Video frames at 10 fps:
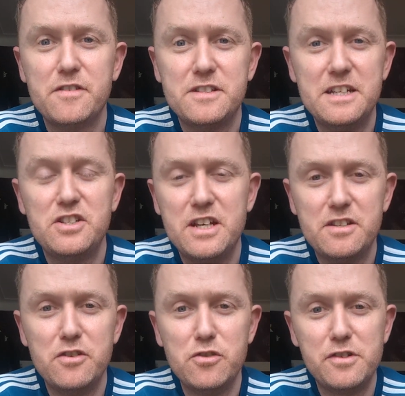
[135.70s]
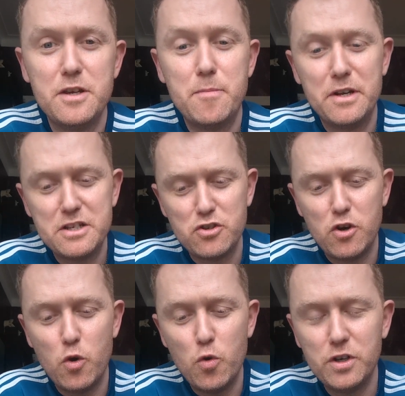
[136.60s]
satiating nutrient. But it's
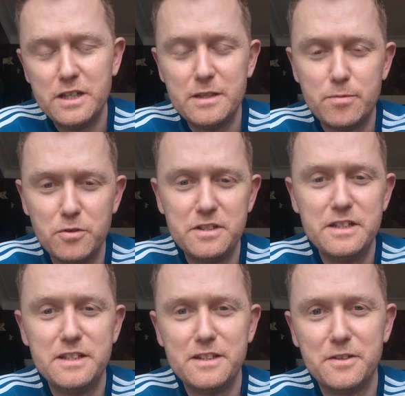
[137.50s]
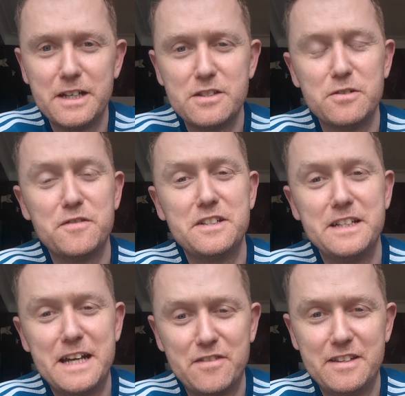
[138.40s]
not only the protein, okay? So
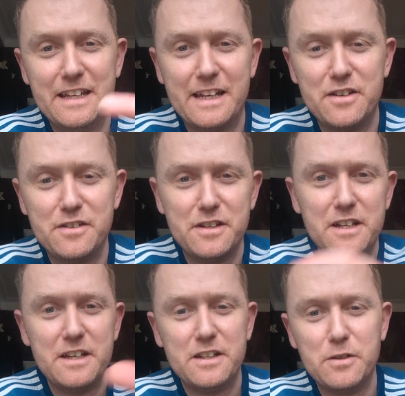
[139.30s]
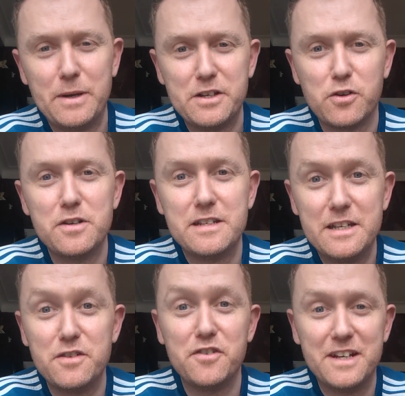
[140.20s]
obviously you have to take in the wider
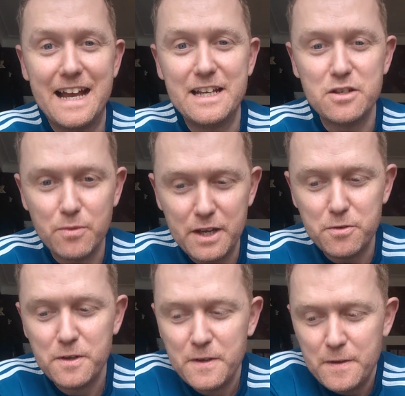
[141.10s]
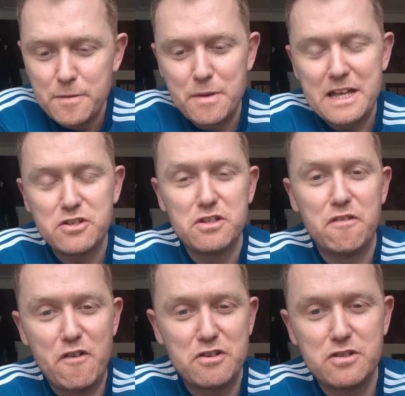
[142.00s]
context of your diet as well. But that's just the
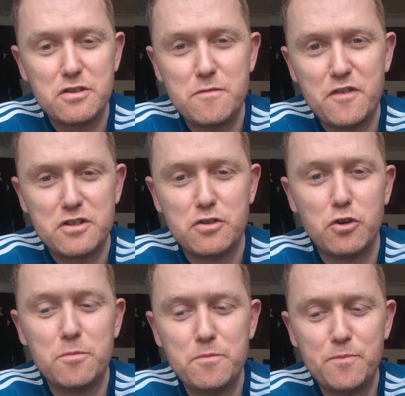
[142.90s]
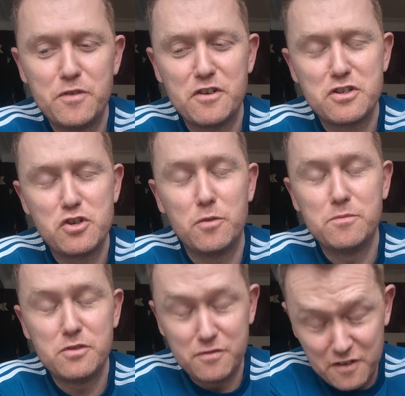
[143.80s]
first
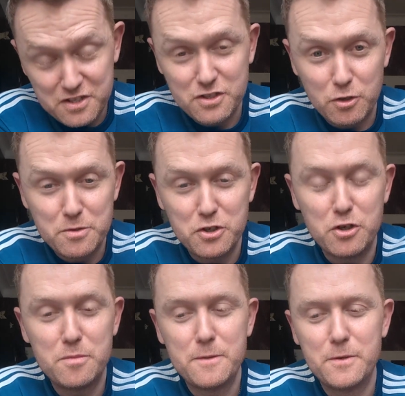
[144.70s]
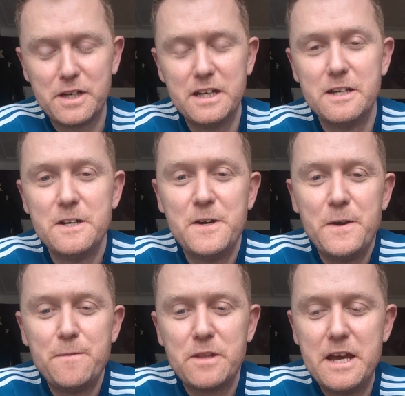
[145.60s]
stop shop, okay?
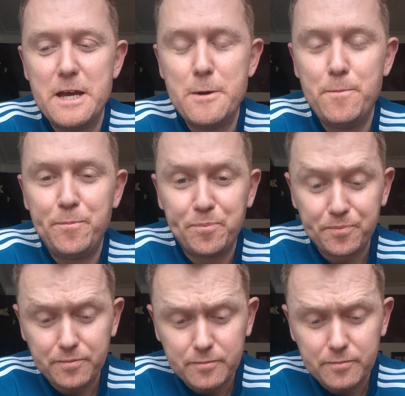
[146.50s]
And